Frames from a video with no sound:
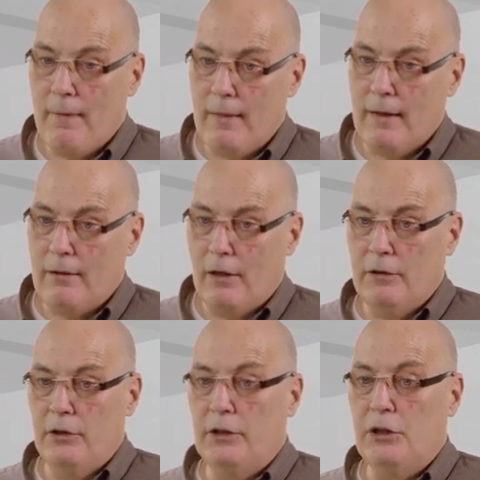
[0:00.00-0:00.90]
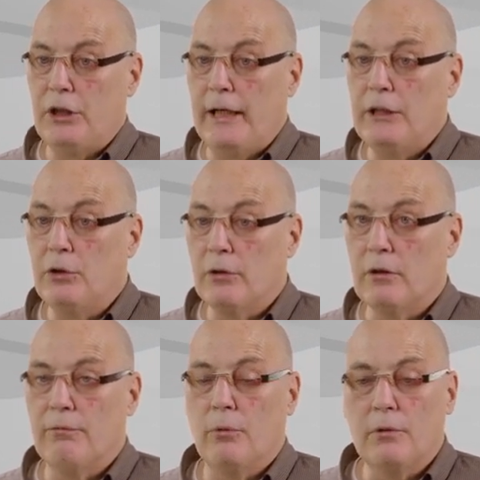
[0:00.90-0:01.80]
The criteria change during
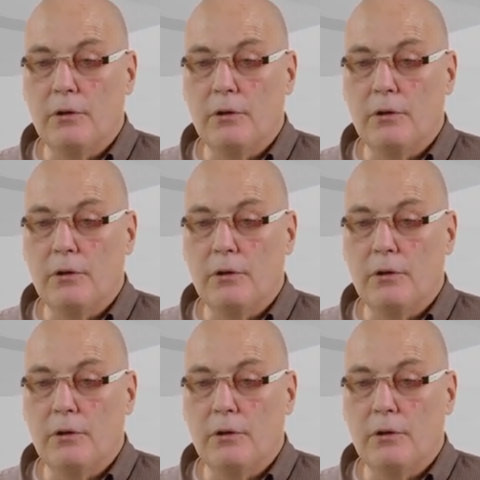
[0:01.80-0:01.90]
the fault.